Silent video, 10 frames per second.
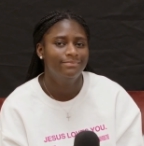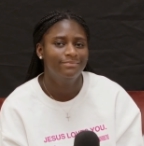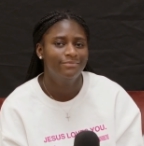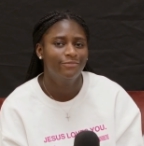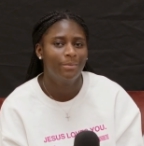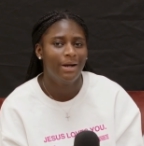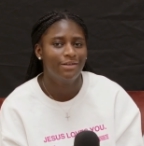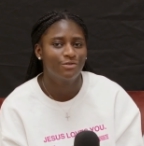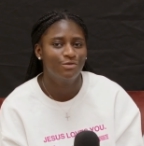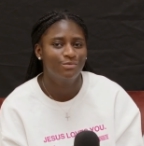for my high
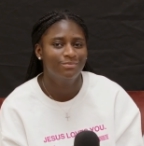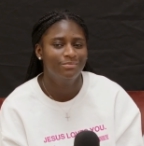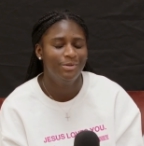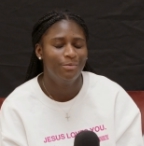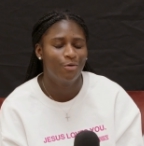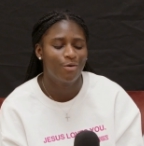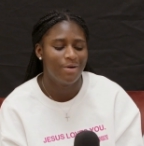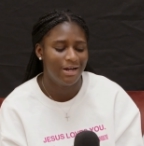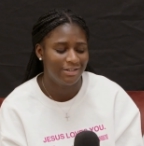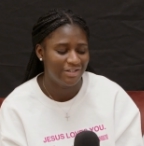school people who are
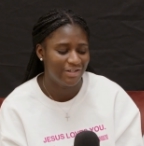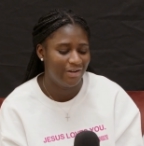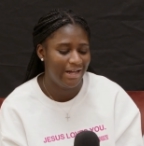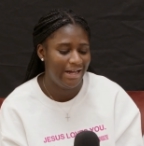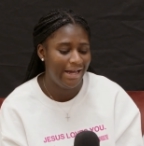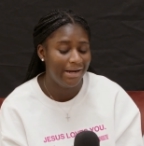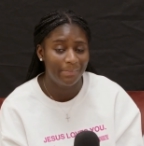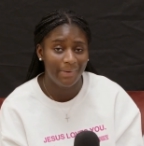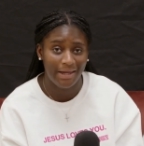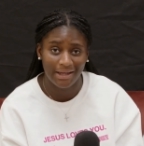watching, so I had a
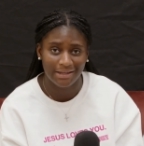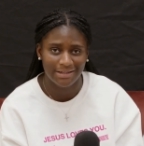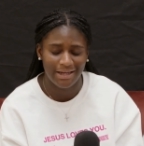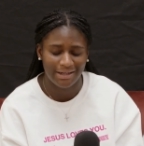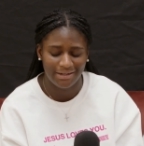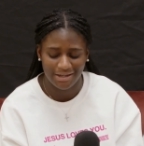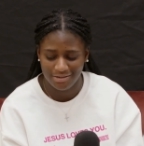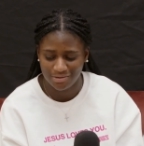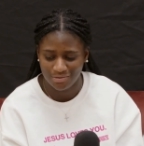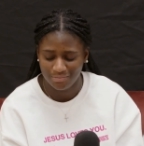panic attack in high
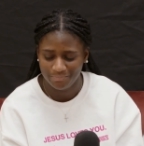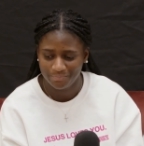school.